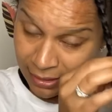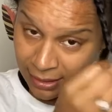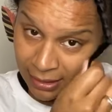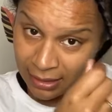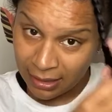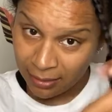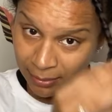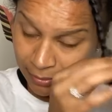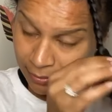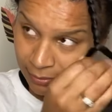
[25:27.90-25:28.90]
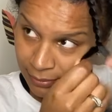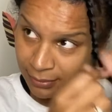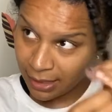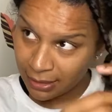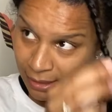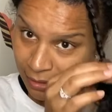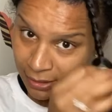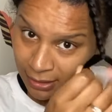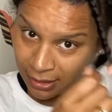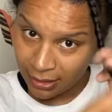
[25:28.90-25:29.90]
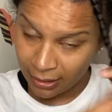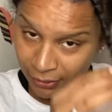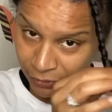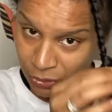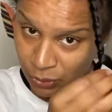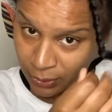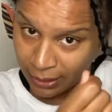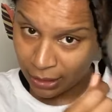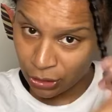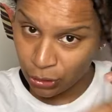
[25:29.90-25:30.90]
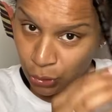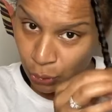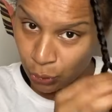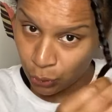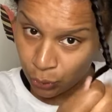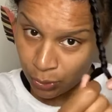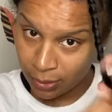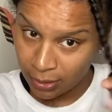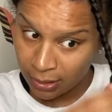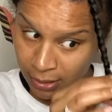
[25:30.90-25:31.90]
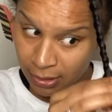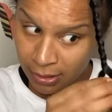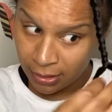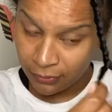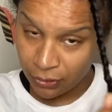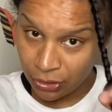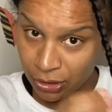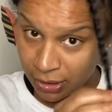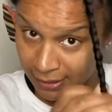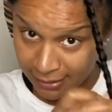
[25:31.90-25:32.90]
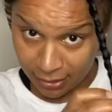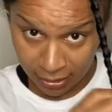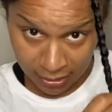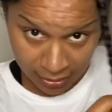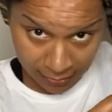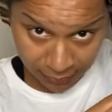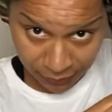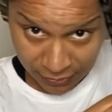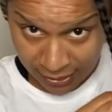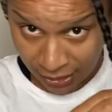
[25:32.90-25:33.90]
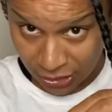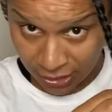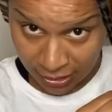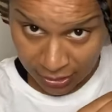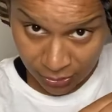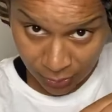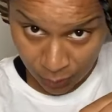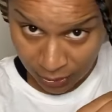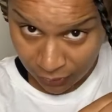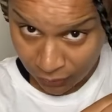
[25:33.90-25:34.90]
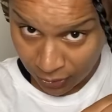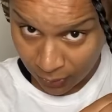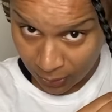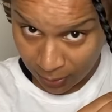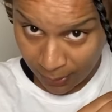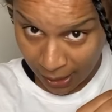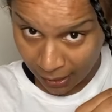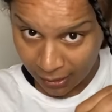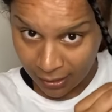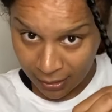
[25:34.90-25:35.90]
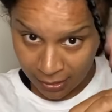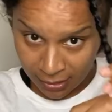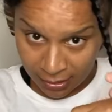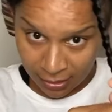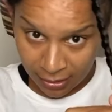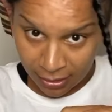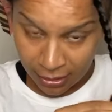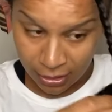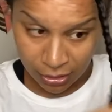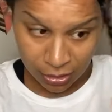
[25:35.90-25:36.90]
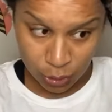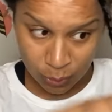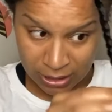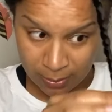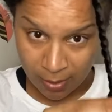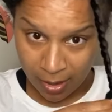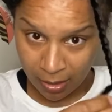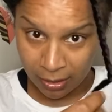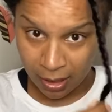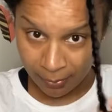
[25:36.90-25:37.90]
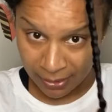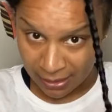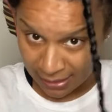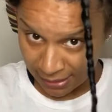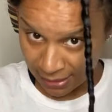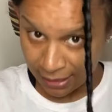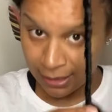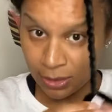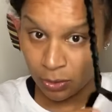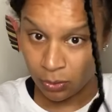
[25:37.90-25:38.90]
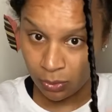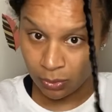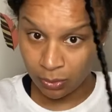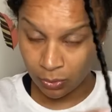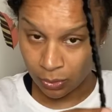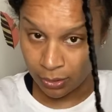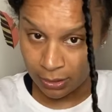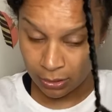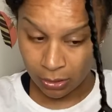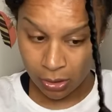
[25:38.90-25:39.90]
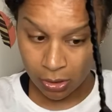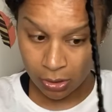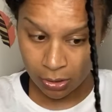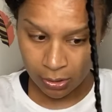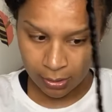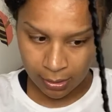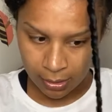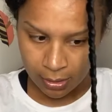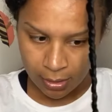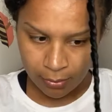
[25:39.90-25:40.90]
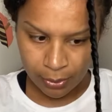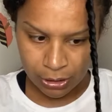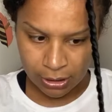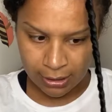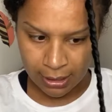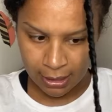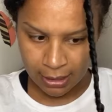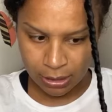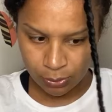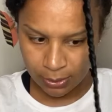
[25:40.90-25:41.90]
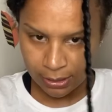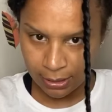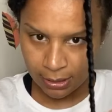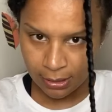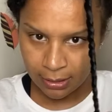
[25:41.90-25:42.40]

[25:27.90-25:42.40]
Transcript: Now, my daughter's hair, now if you're doing like 2, if you're just sectioning it and doing one in the front and one in the back, you know, the twist may not be this thin or this long, but just getting it twisted,